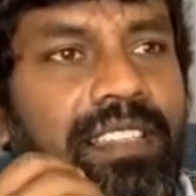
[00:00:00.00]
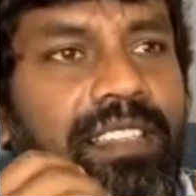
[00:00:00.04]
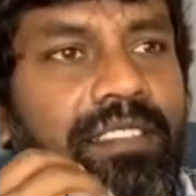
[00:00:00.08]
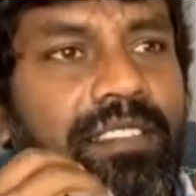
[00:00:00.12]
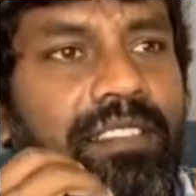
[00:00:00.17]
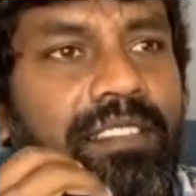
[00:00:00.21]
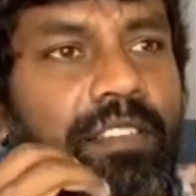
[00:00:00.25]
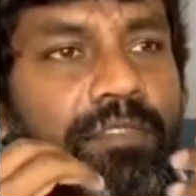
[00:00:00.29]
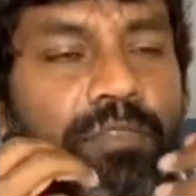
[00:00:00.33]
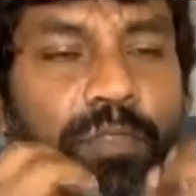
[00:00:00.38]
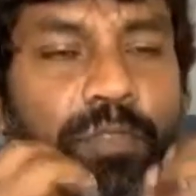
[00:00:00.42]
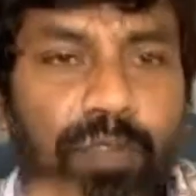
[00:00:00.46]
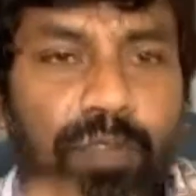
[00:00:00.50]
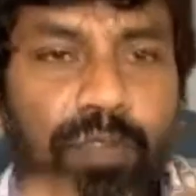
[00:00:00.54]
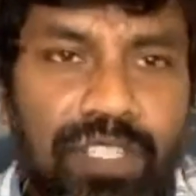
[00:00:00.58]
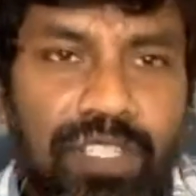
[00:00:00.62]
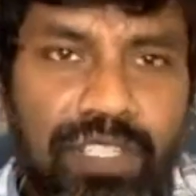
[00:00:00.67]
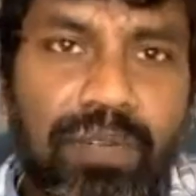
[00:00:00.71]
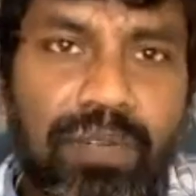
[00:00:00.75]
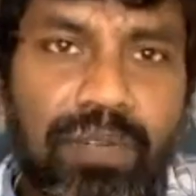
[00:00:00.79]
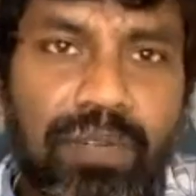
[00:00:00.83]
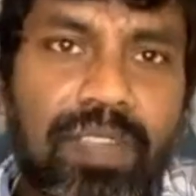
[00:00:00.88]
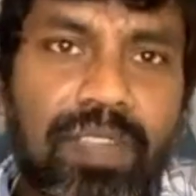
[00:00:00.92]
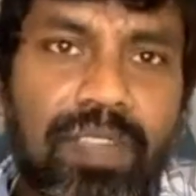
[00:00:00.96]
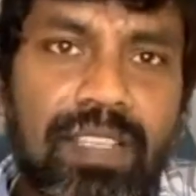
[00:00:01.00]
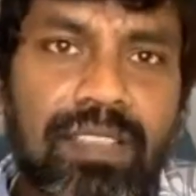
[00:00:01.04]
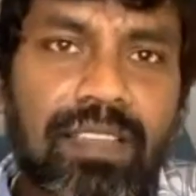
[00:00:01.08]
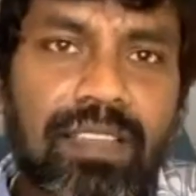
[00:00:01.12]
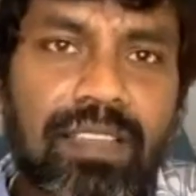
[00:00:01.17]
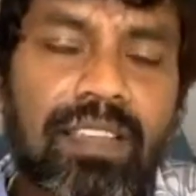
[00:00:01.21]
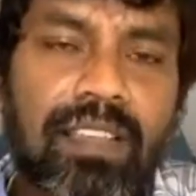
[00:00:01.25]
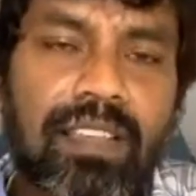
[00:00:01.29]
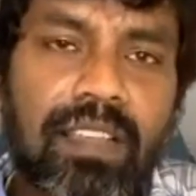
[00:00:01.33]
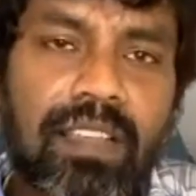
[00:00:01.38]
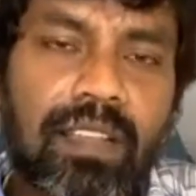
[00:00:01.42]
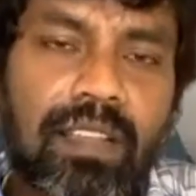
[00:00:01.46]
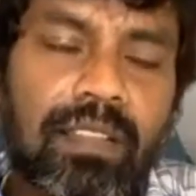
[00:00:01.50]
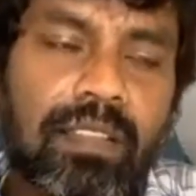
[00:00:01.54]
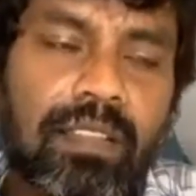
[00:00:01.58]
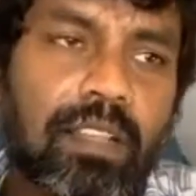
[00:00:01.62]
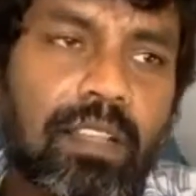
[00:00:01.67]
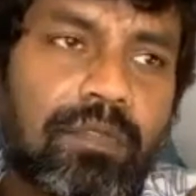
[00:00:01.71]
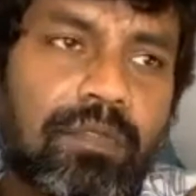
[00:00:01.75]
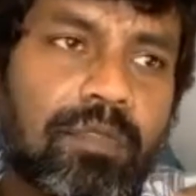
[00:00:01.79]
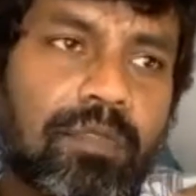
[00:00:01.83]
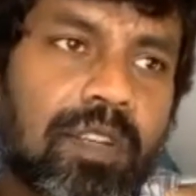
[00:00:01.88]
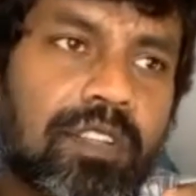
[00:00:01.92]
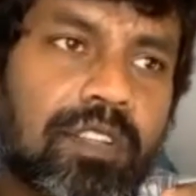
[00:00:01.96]
a focused reason that
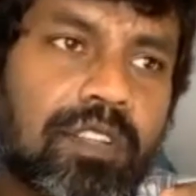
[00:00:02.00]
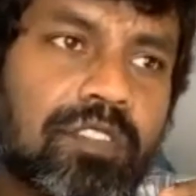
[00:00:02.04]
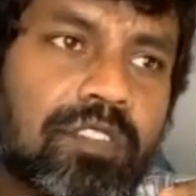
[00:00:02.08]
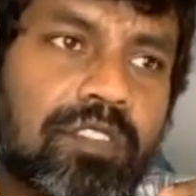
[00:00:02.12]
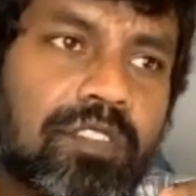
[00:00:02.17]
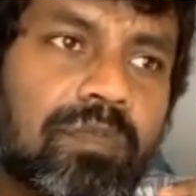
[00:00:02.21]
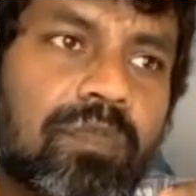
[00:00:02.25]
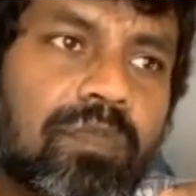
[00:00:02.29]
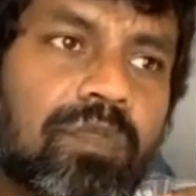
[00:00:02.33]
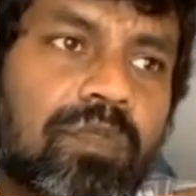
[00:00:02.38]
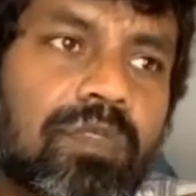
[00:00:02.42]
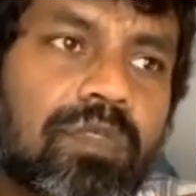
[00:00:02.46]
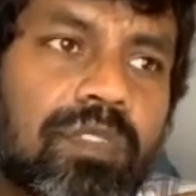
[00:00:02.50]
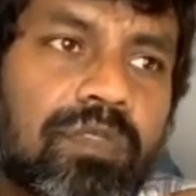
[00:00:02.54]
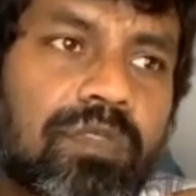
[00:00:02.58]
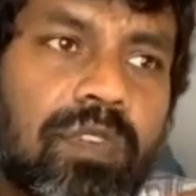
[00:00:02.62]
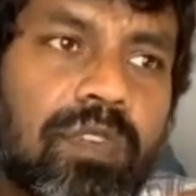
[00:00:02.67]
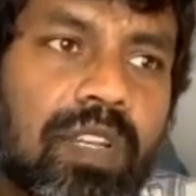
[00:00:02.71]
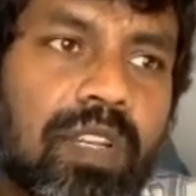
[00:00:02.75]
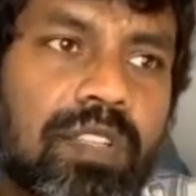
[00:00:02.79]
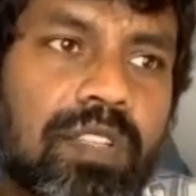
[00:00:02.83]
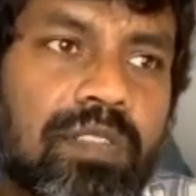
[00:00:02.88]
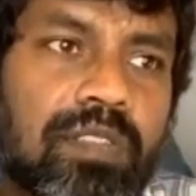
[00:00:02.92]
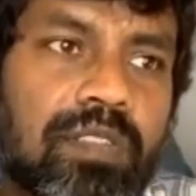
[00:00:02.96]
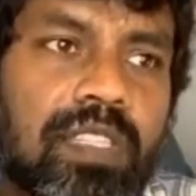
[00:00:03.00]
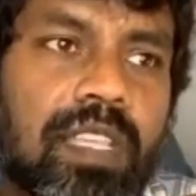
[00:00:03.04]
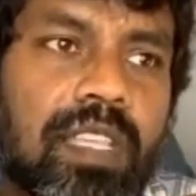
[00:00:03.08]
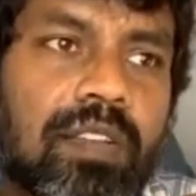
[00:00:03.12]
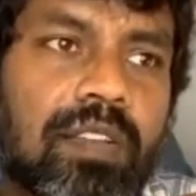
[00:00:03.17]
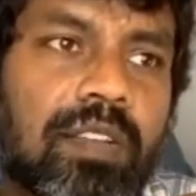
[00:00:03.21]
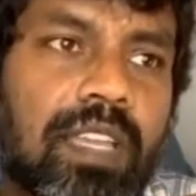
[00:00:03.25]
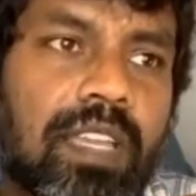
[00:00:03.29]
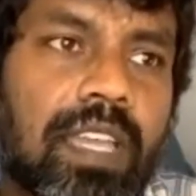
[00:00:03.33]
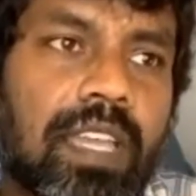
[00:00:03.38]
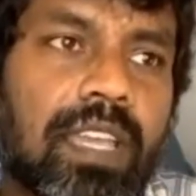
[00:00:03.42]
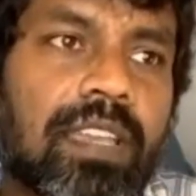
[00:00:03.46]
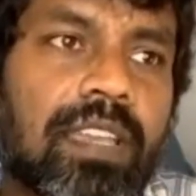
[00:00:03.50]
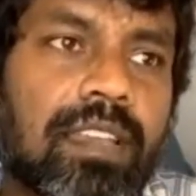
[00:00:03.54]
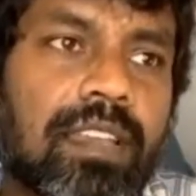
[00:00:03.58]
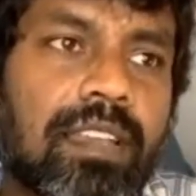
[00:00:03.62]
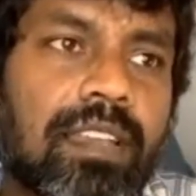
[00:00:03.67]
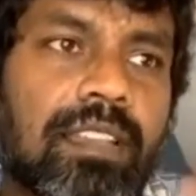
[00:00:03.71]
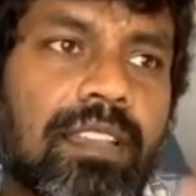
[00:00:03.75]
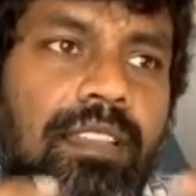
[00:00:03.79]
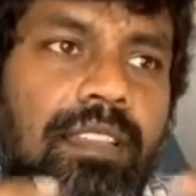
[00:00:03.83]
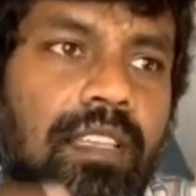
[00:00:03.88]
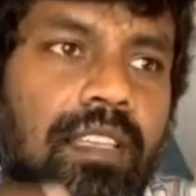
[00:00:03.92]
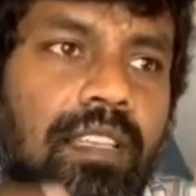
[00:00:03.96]
for us to move, for us to say, okay,
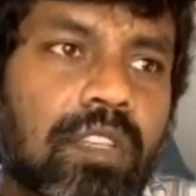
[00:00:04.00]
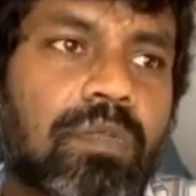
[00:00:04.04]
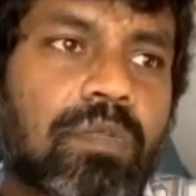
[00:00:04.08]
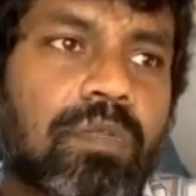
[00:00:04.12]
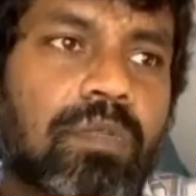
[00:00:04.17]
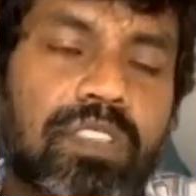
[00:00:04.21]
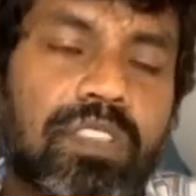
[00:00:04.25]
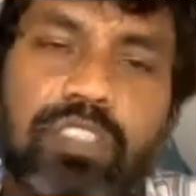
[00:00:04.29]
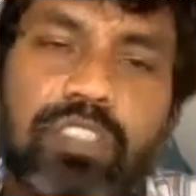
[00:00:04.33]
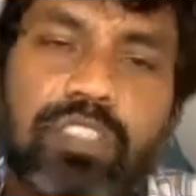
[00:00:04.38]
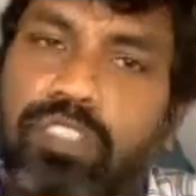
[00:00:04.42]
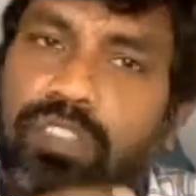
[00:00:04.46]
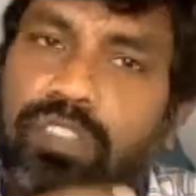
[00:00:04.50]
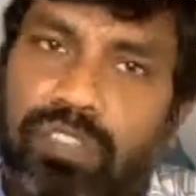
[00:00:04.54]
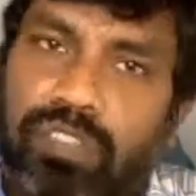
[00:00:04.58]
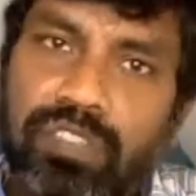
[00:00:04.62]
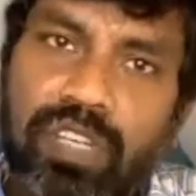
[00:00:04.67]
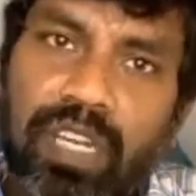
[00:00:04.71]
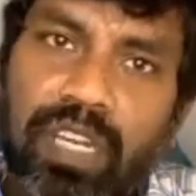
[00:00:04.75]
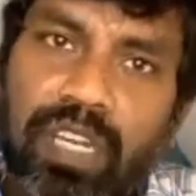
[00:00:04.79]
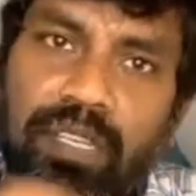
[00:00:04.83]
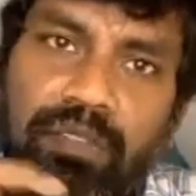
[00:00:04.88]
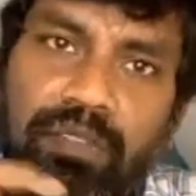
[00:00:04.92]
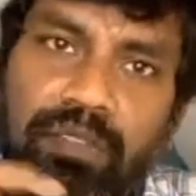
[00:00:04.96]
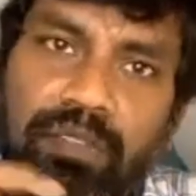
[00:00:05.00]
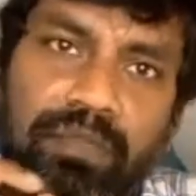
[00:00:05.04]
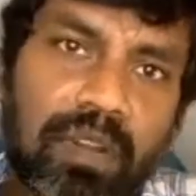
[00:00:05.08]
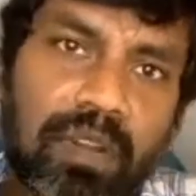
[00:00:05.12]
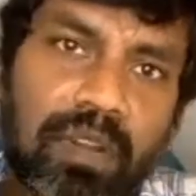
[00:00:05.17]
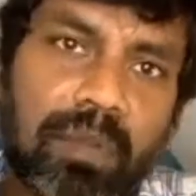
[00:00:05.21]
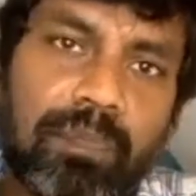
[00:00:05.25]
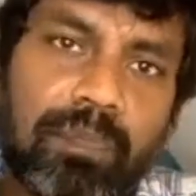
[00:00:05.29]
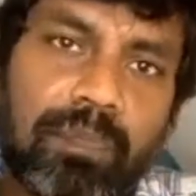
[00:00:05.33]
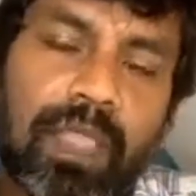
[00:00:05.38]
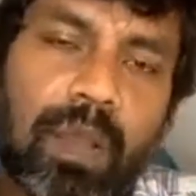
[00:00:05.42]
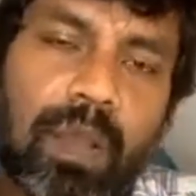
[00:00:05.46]
this is what you're struggling from.